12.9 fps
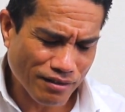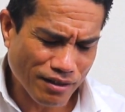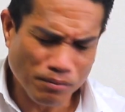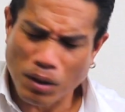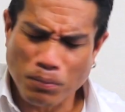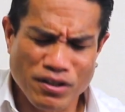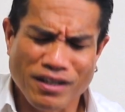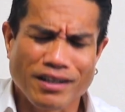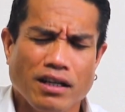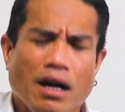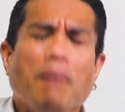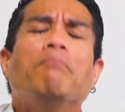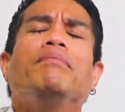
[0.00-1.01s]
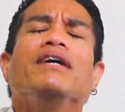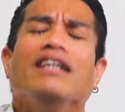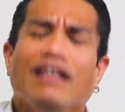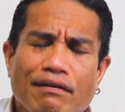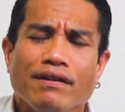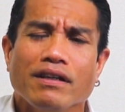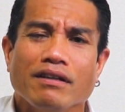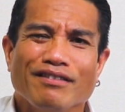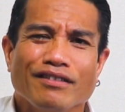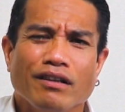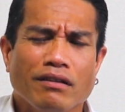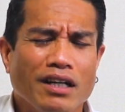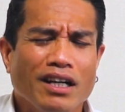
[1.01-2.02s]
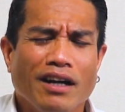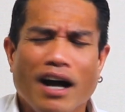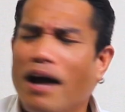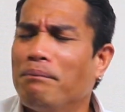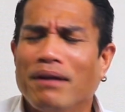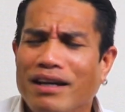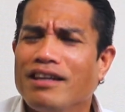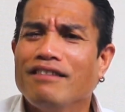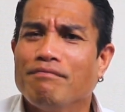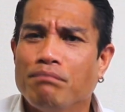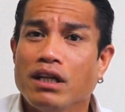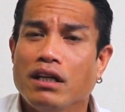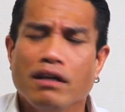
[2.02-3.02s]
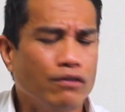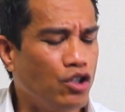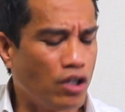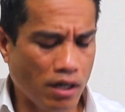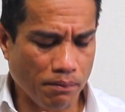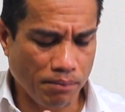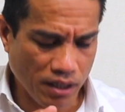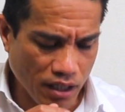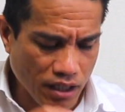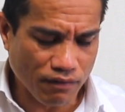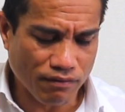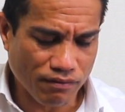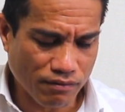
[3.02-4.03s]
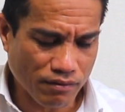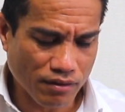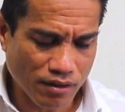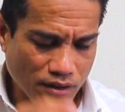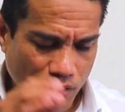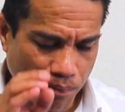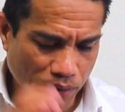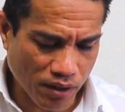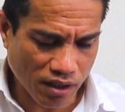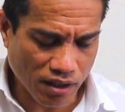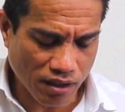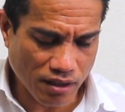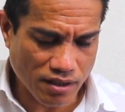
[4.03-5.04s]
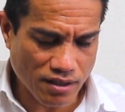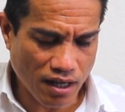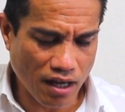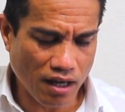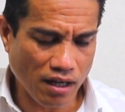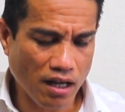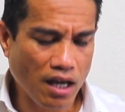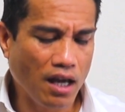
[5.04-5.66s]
I'm not pretending. I'm believing, you know. I believe. You gotta believe you're putting in this hand.